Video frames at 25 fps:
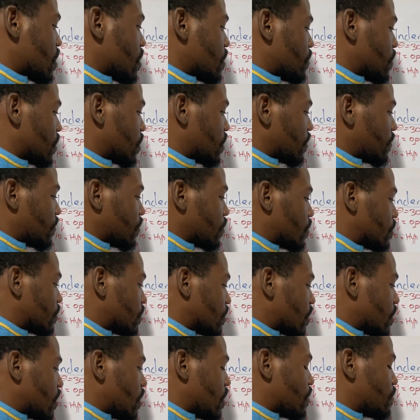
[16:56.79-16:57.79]
But if you were
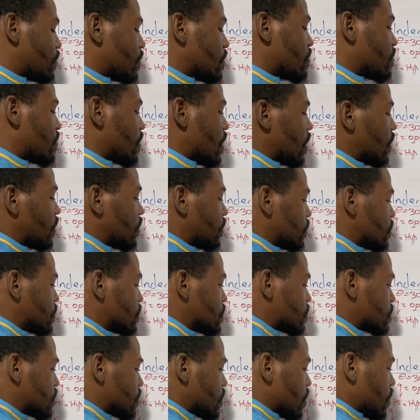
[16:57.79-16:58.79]
to keep the
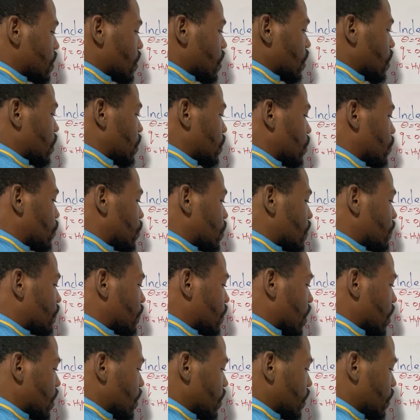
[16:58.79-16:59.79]
values, you would have
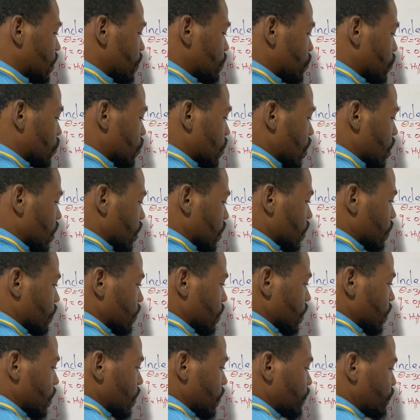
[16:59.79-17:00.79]
gotten it more
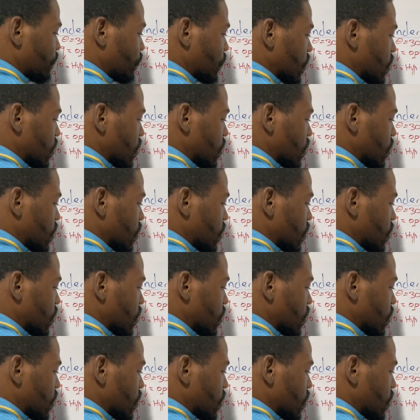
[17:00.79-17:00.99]
accurately.